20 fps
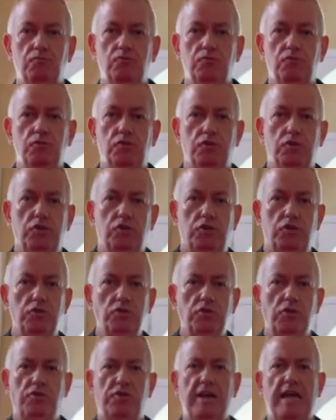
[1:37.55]
So as soon as
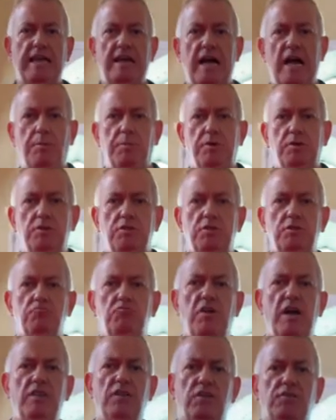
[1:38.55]
the threat happens,
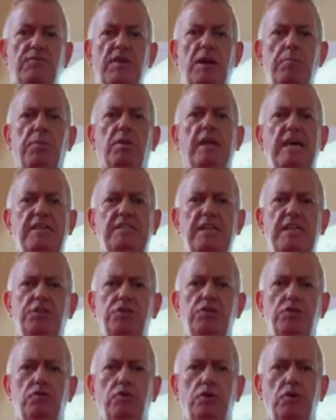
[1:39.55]
and there's
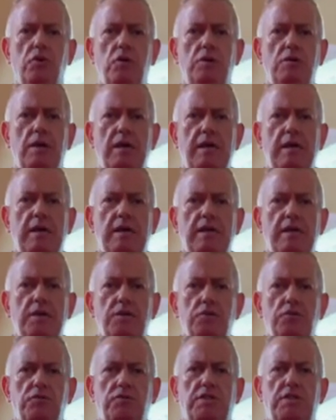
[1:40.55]
verbalization going on,
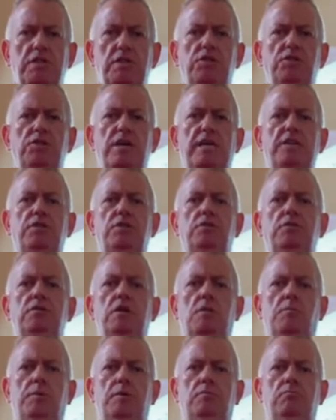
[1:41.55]
you'll see that the chest goes
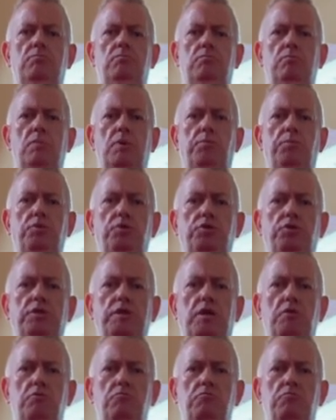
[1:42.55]
up and pushes
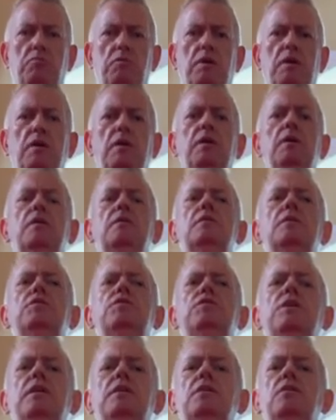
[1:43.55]
out. The
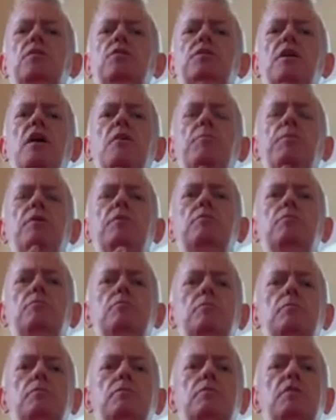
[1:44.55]
chin goes up
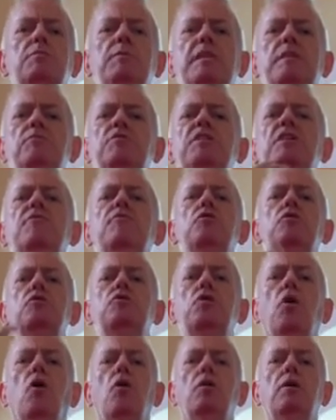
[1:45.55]
to make themselves look
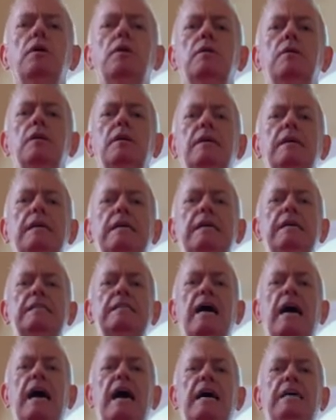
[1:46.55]
taller. The
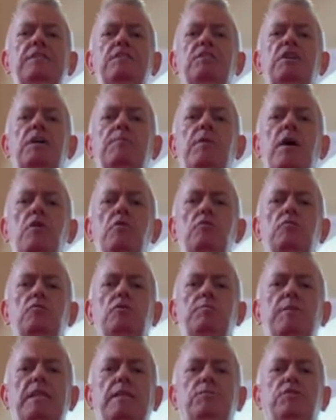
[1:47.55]
hands come out to
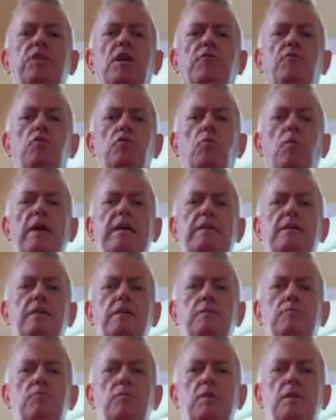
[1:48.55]
make themselves look wider.
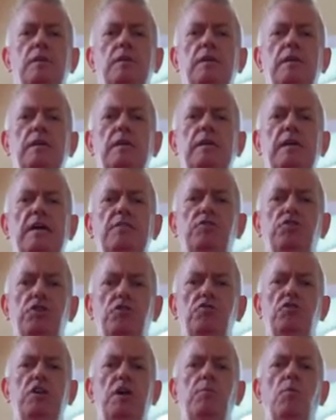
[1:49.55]
And they
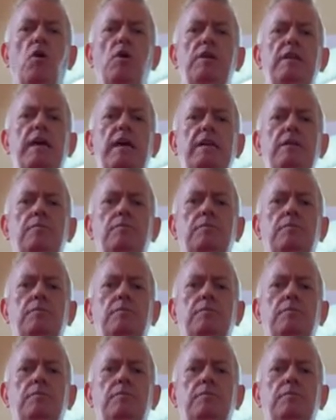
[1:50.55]
shout, come on then.